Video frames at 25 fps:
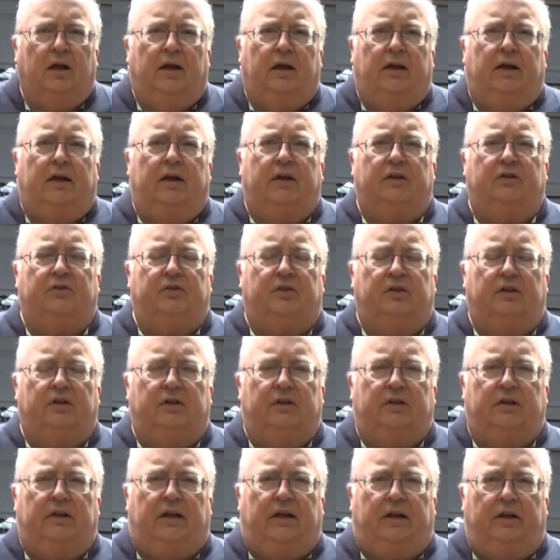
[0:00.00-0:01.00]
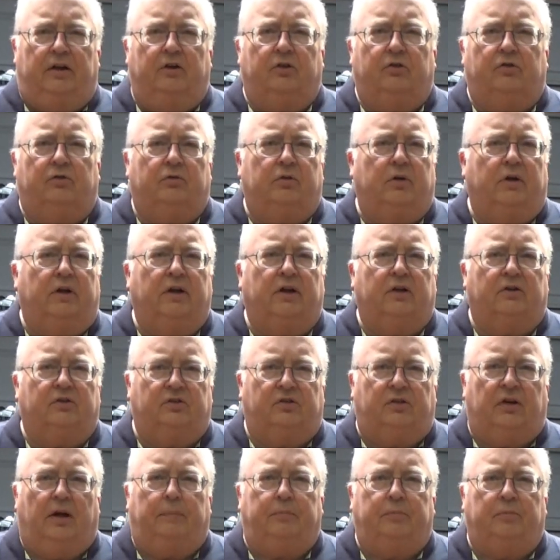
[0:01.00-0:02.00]
It's an industry
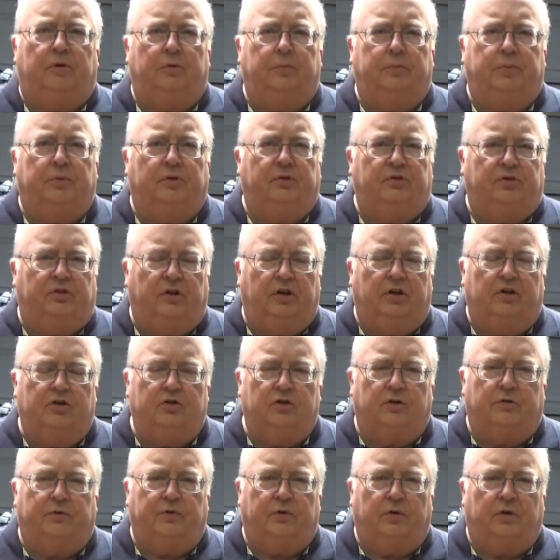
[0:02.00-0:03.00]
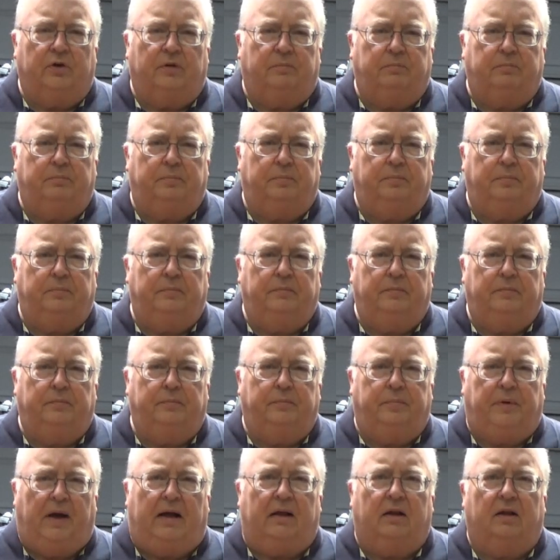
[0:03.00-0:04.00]
accepted procedure for
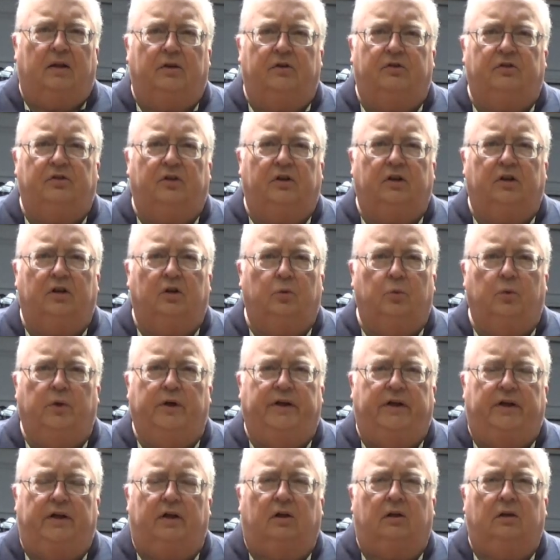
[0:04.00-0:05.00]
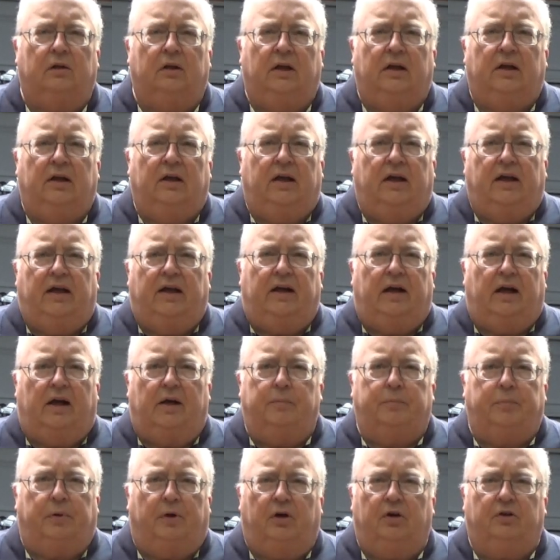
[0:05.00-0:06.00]
balancing the wheel, and I
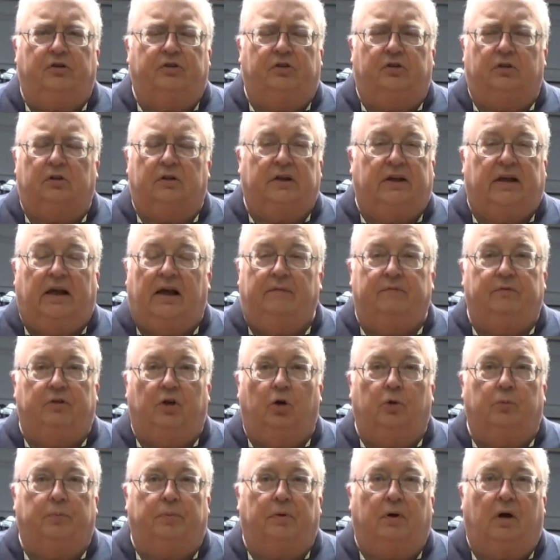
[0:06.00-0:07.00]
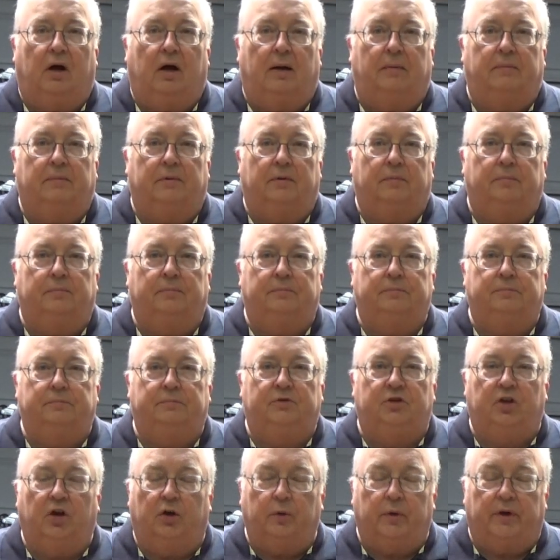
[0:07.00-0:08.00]
personally had no problem
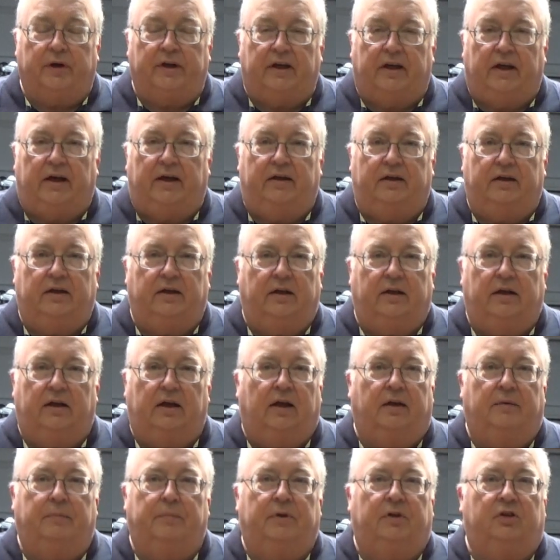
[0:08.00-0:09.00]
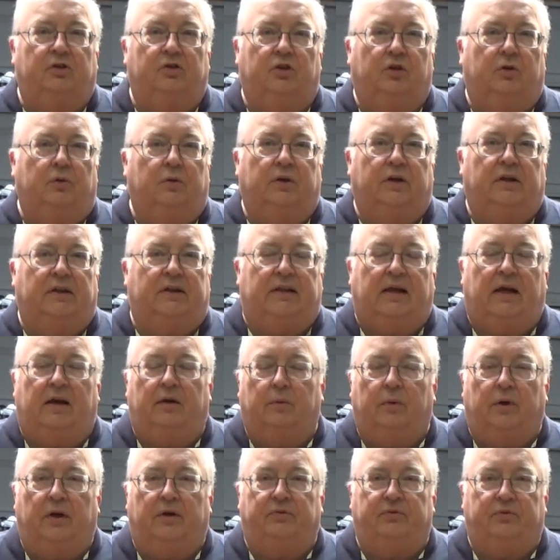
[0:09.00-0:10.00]
doing it, and I've been doing it
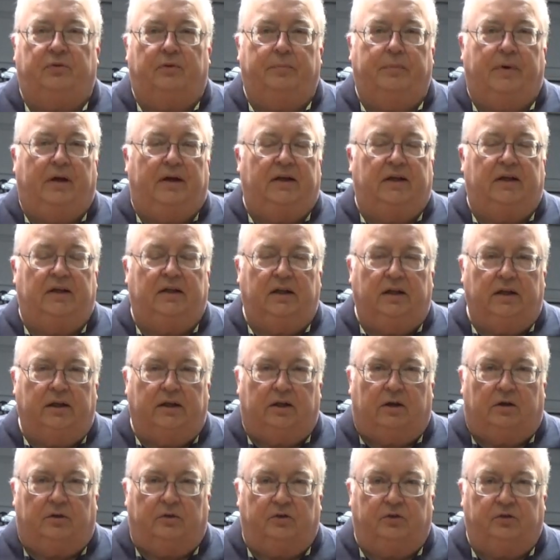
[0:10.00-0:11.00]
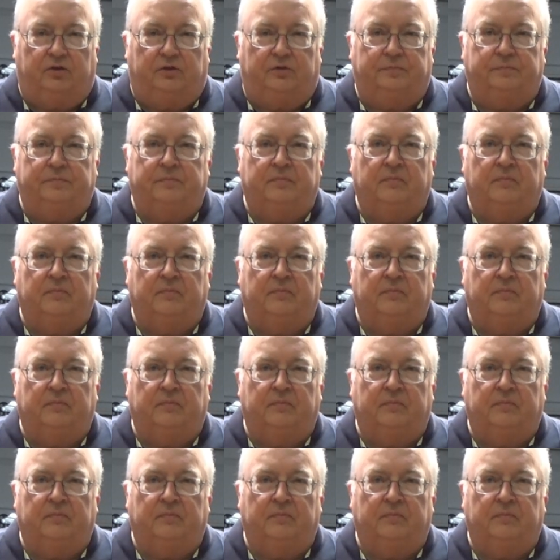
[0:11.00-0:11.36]
that way for many years.